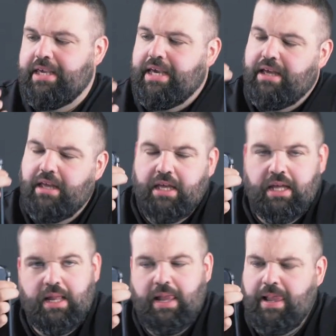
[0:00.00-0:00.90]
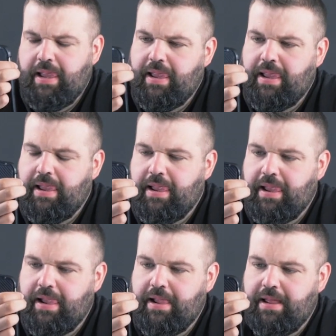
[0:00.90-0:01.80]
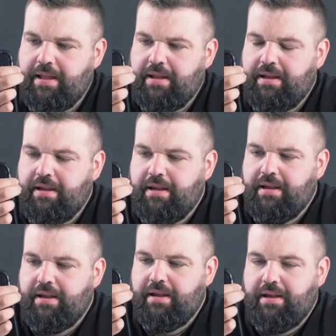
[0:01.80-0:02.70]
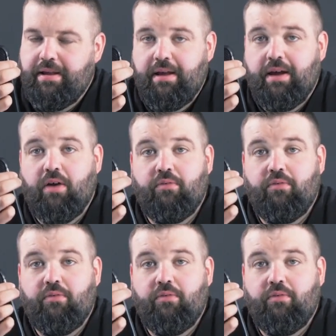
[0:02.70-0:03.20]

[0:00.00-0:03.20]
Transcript: Yeah. But I was actually showing you a corporate video to see if you thought it was funny.